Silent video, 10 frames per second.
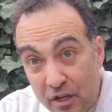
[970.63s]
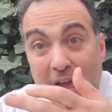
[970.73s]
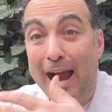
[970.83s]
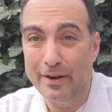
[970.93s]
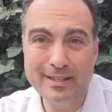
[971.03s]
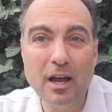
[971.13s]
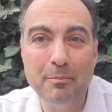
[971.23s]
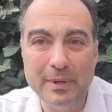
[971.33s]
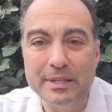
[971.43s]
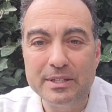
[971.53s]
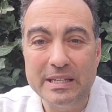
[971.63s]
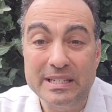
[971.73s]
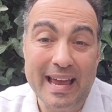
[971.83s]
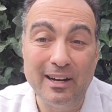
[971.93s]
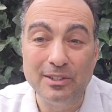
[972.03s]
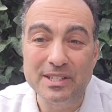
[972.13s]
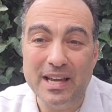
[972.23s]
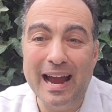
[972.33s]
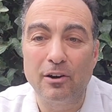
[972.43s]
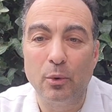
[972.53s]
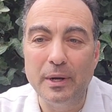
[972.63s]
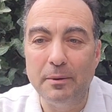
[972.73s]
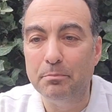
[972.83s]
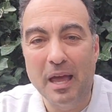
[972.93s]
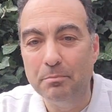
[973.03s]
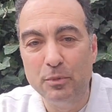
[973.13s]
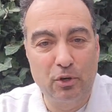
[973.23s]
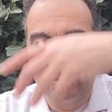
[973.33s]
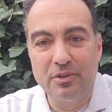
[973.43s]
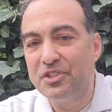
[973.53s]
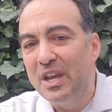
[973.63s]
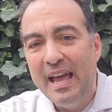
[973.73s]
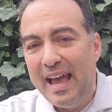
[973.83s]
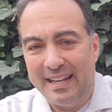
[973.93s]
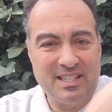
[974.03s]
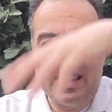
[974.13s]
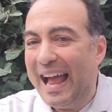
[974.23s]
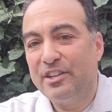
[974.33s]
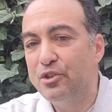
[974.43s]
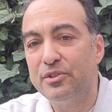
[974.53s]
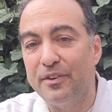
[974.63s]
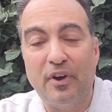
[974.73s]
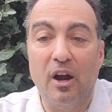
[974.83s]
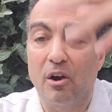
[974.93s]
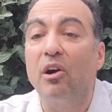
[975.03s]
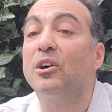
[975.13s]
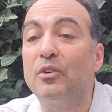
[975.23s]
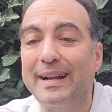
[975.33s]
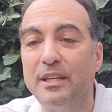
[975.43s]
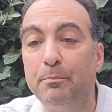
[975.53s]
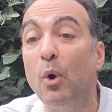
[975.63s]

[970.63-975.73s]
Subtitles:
Harriet Tubman is hailed as a heroine, and murals and statues of her are erected.